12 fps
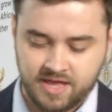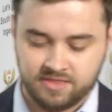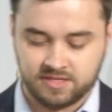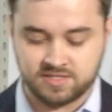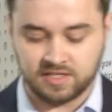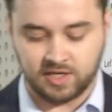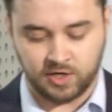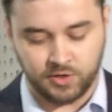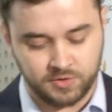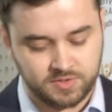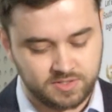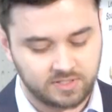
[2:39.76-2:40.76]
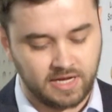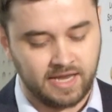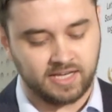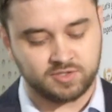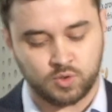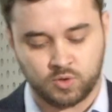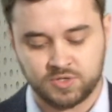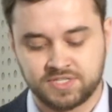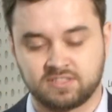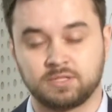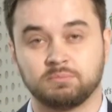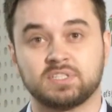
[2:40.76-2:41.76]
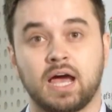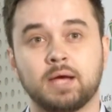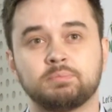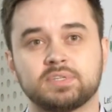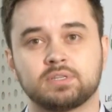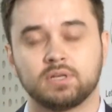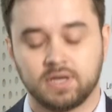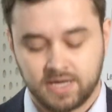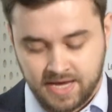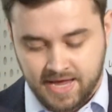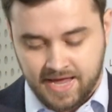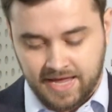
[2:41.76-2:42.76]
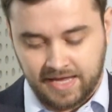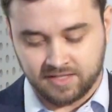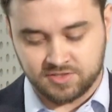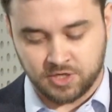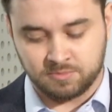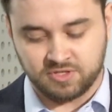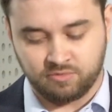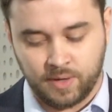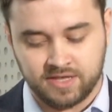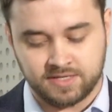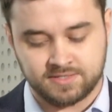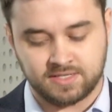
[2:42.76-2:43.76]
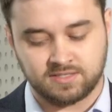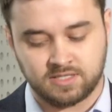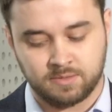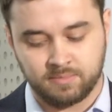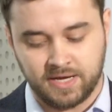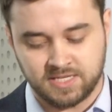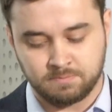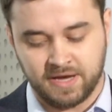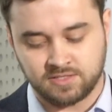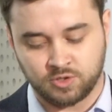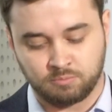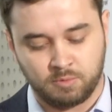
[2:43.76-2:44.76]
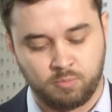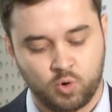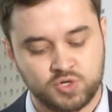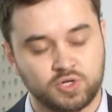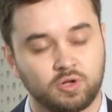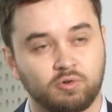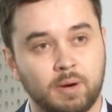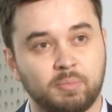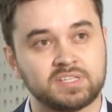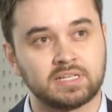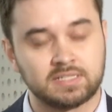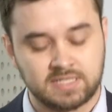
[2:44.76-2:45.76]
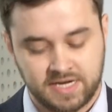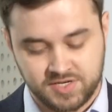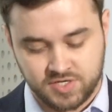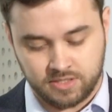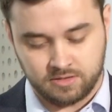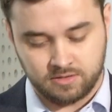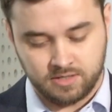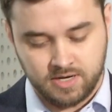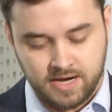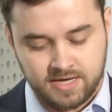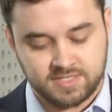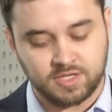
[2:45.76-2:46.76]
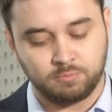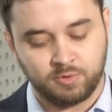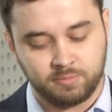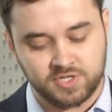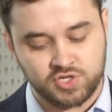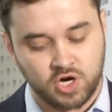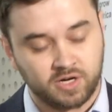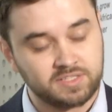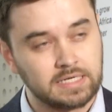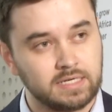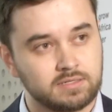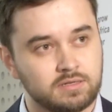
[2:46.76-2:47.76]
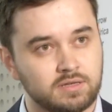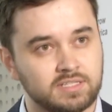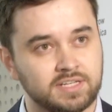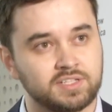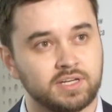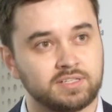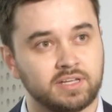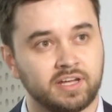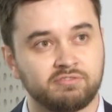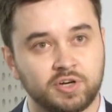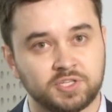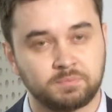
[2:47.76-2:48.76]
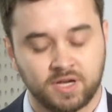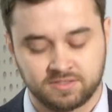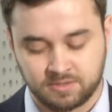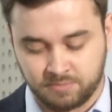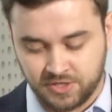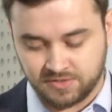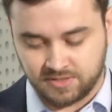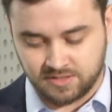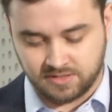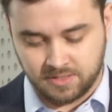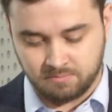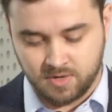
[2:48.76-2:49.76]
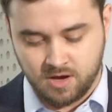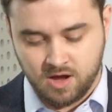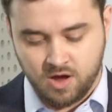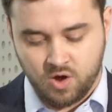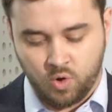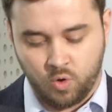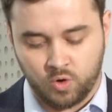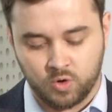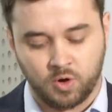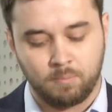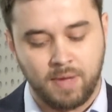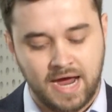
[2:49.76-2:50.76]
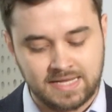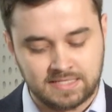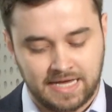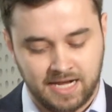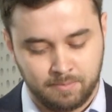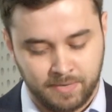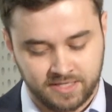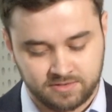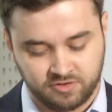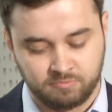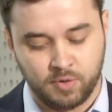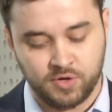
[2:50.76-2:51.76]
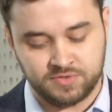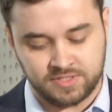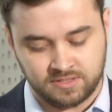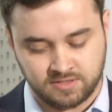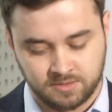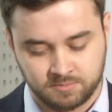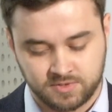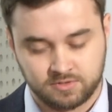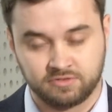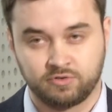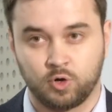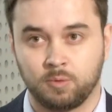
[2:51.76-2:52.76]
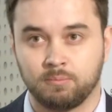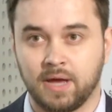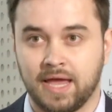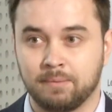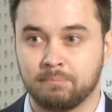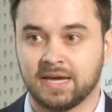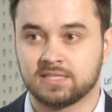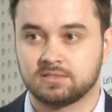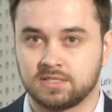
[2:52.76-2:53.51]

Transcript: This includes electoral system types, in terms of whether a system is based on proportional representation, simple majorities, such as a first-past-the-post system, or combines elements of both systems to form a mixed